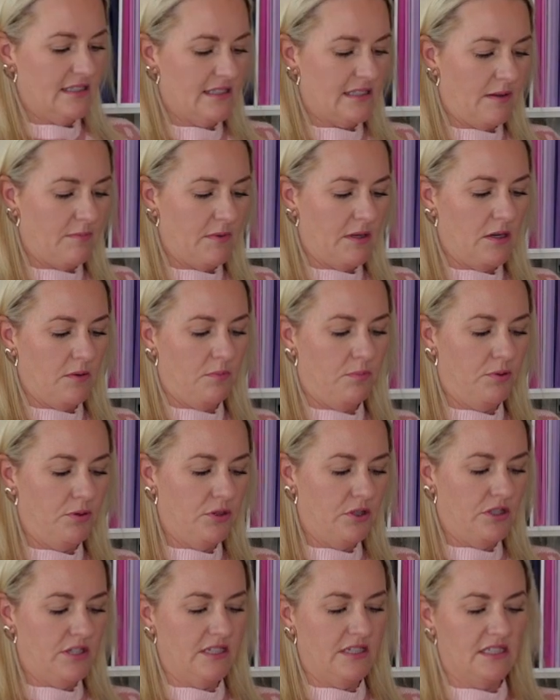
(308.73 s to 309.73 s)
is I'm going to
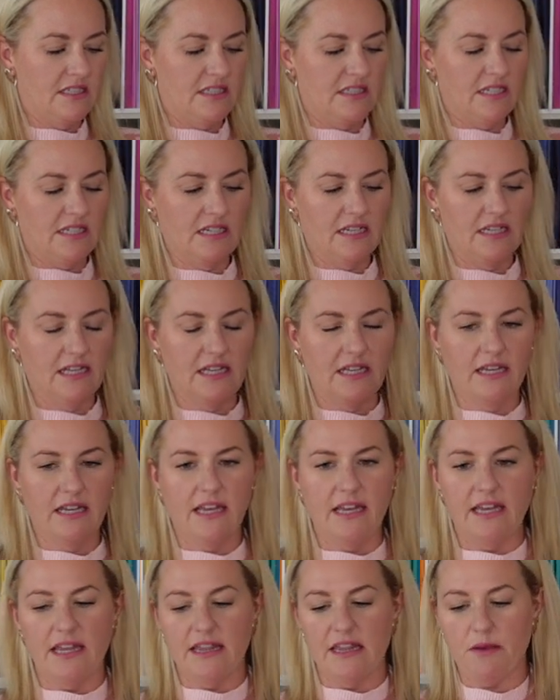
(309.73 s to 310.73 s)

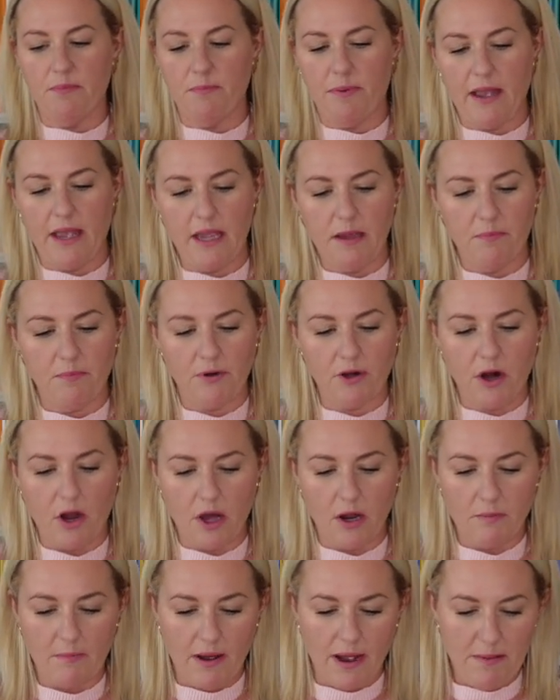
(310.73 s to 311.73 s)
put the paper
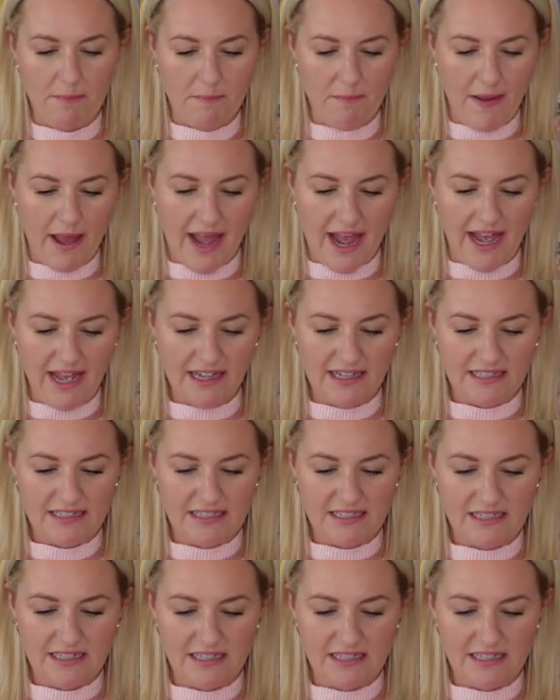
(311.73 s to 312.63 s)
on my mat.